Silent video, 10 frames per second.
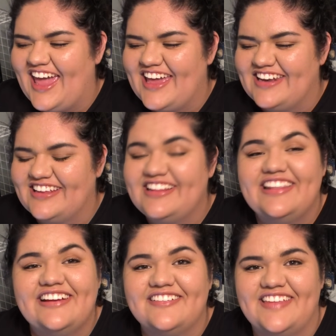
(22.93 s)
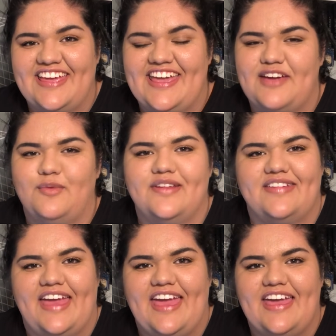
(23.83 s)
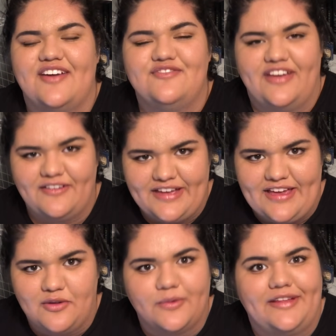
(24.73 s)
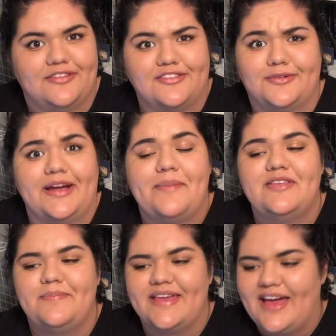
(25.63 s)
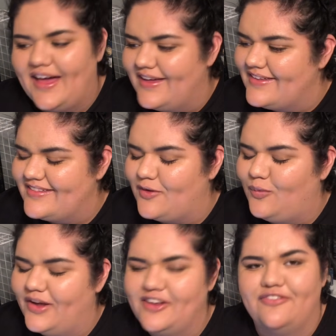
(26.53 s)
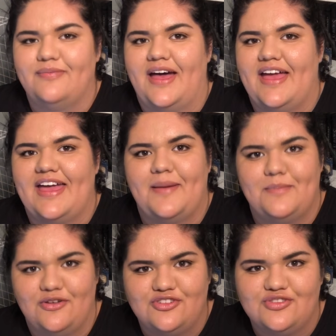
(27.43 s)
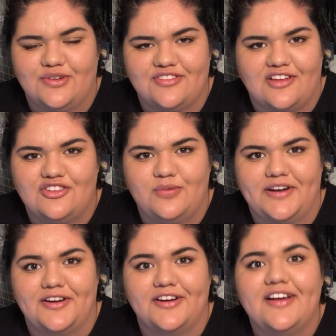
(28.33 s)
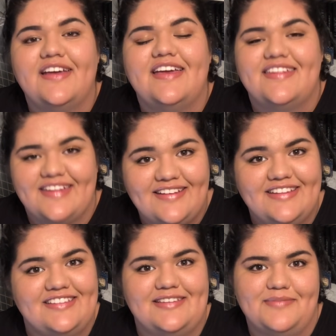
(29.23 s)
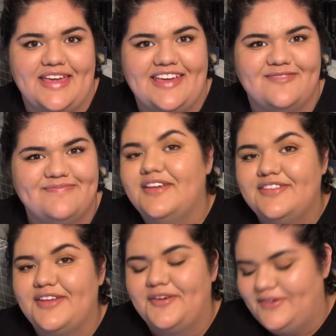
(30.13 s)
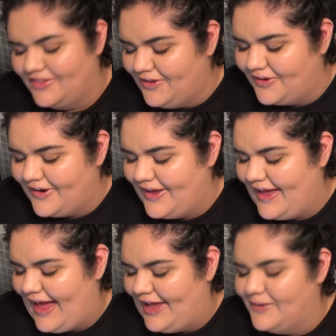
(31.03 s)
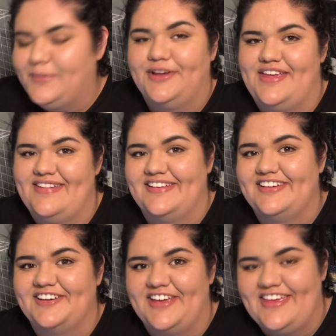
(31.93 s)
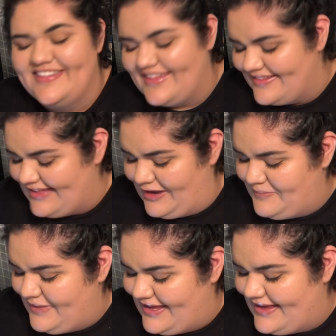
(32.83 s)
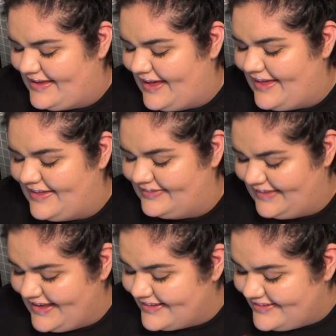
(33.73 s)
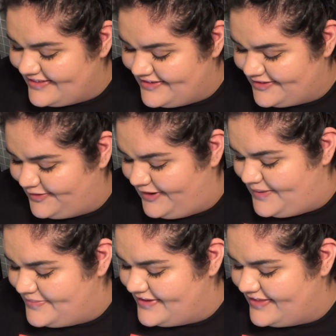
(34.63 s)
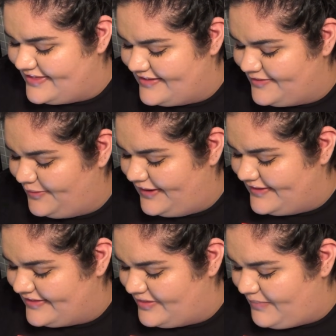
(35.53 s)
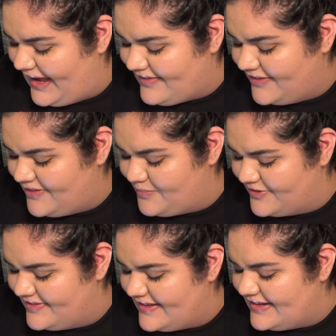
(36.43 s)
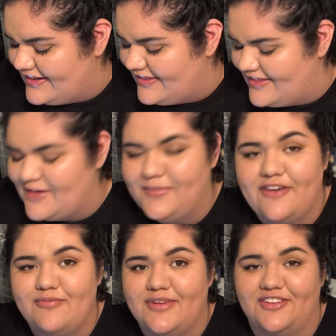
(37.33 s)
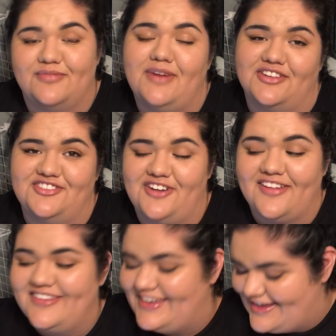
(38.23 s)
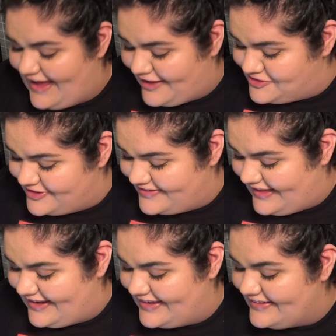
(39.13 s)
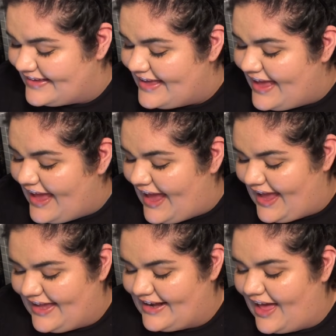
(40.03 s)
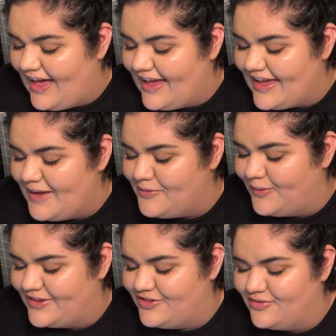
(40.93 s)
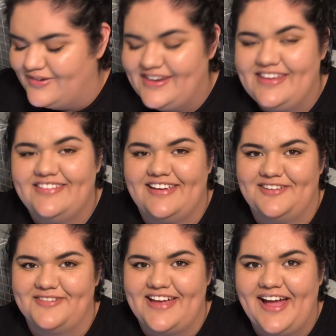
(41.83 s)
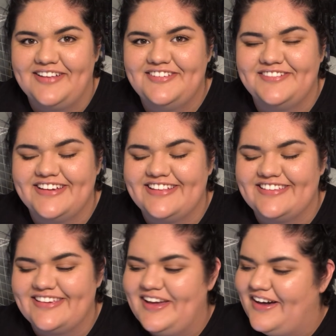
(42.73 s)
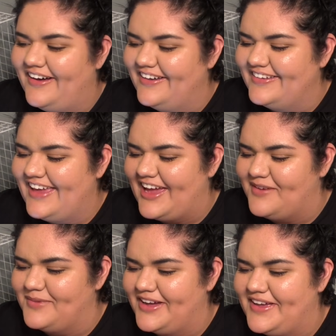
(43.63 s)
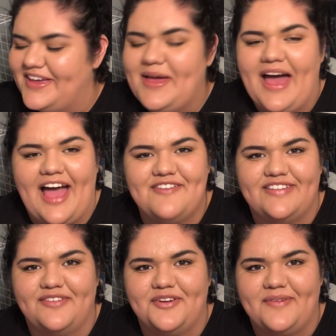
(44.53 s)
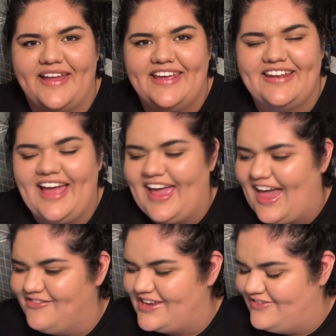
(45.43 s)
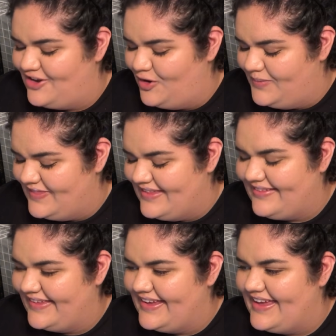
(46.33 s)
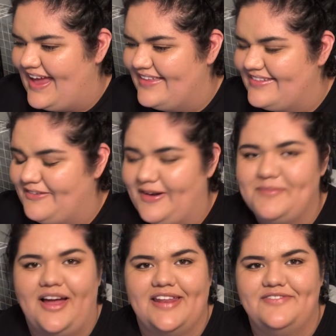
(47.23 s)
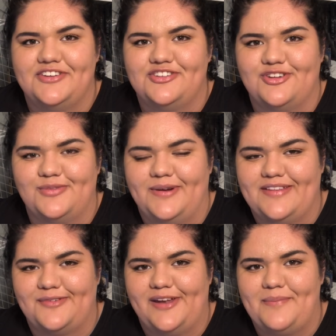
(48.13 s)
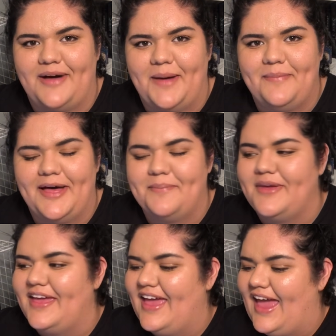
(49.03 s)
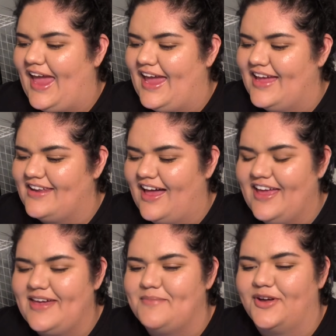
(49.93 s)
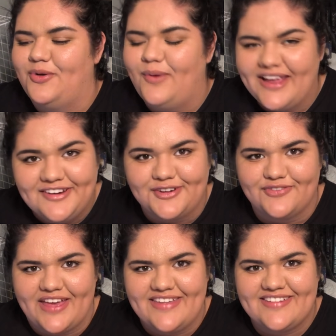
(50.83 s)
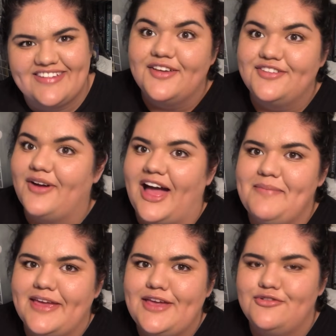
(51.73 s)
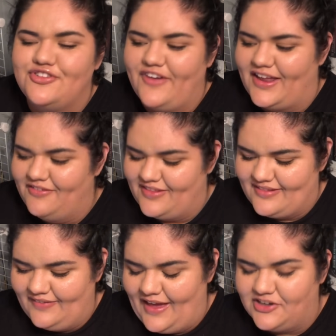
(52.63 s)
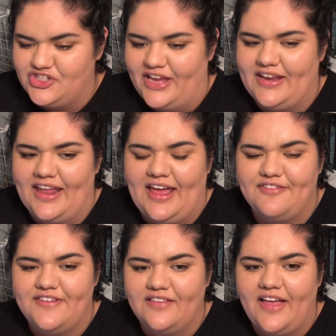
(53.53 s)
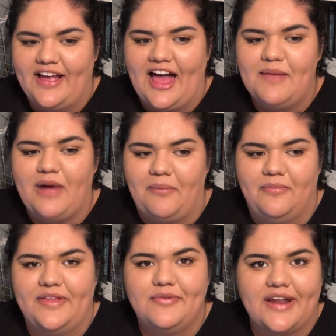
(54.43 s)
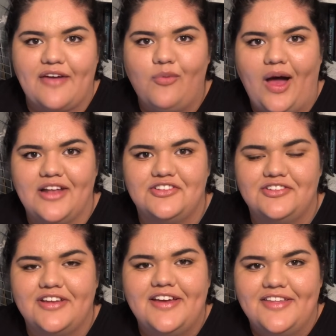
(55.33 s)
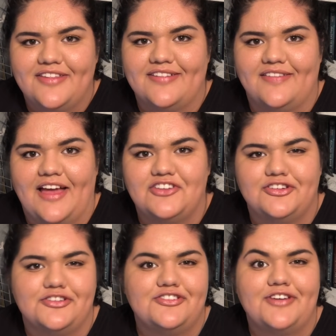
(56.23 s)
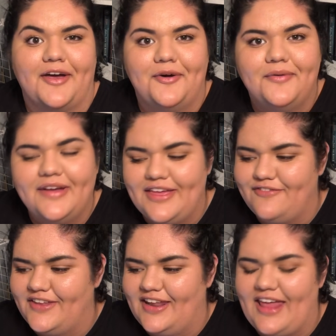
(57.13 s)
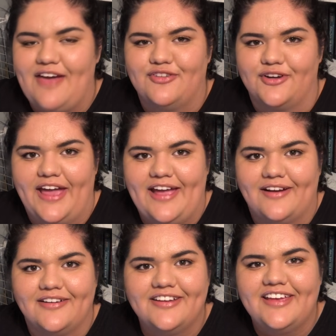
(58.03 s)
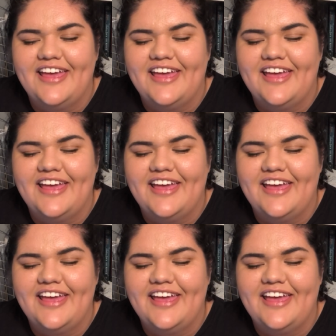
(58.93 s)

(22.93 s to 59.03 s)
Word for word: and clearly, it was a very real script because one of my mutuals on Twitter sent it to me. So Laura at Bookies and Cookies sent me a link to the script. This was the pilot that preceded the above mon- monstrosity, as she said it, and I am going to read it and react to it on camera. I've never read it. I haven't even opened this link yet, so I'm not even sure what is going to pop up, and I am quite nervous. So I'm a huge fan of the selection, and I feel like I probably would have watched the selection show if it had ever aired.